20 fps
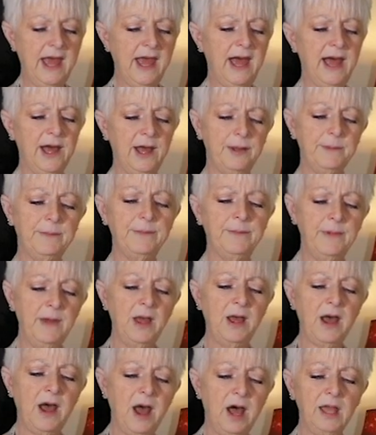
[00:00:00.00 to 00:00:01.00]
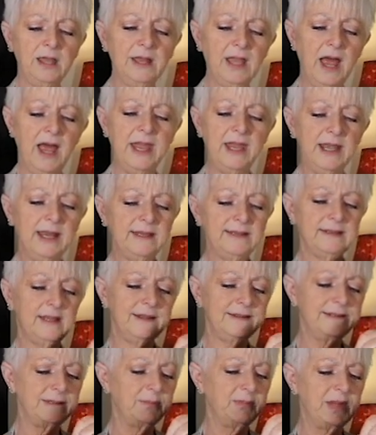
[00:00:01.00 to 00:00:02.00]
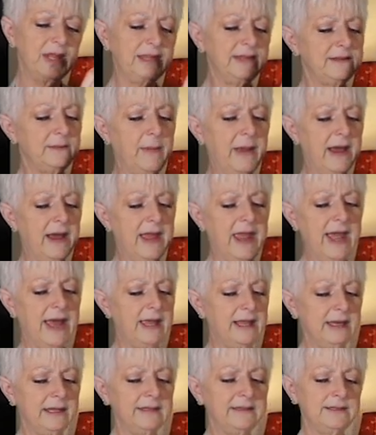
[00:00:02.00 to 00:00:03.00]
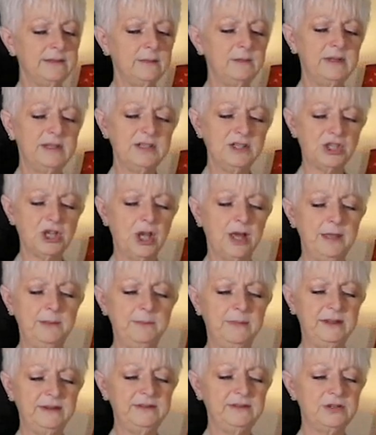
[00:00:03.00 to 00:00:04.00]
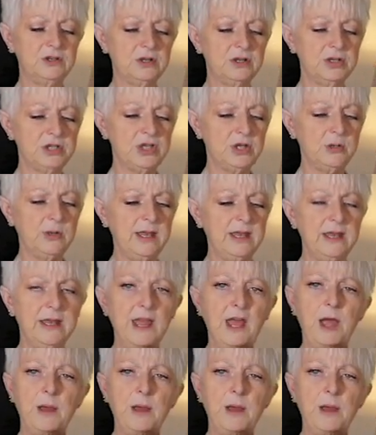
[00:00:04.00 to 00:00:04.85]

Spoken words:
Online I saw some things about adding some Dijon mustard to it,